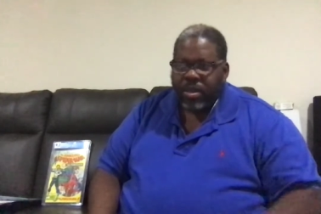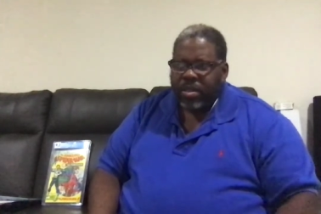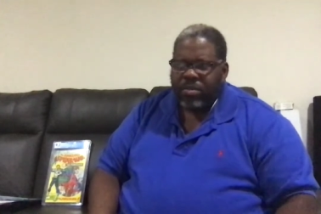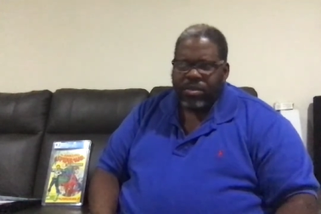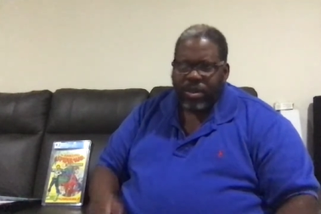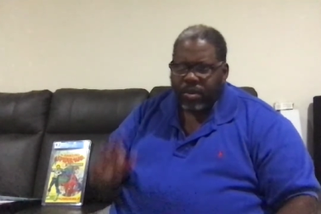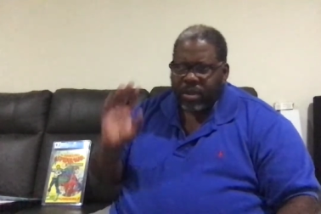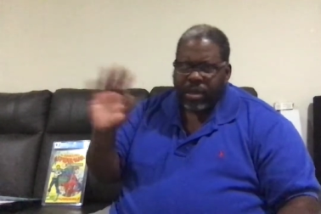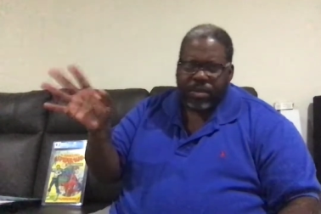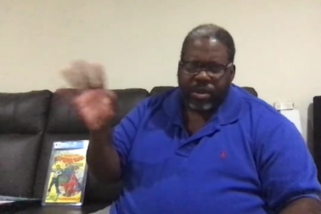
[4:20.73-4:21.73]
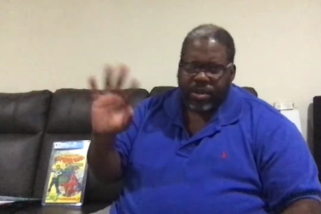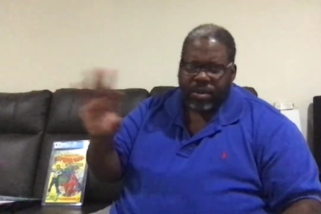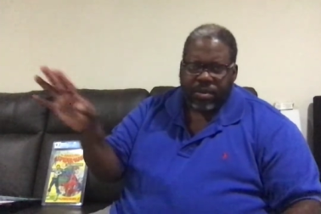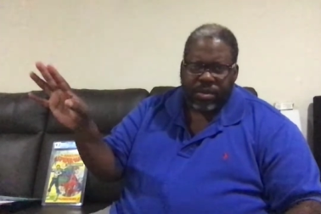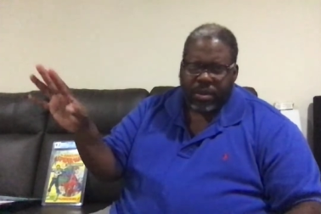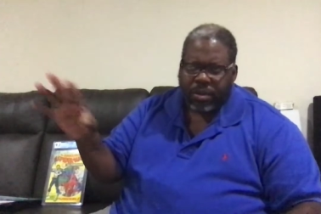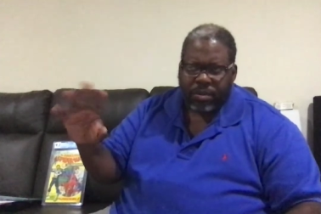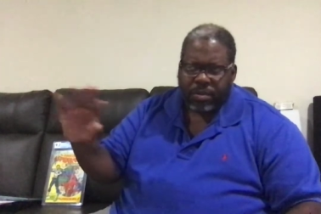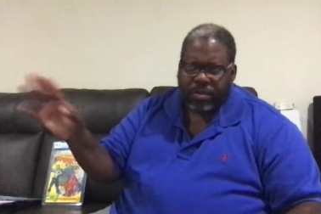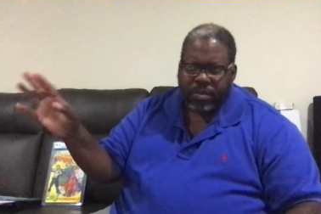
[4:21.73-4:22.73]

There was no Image, there was no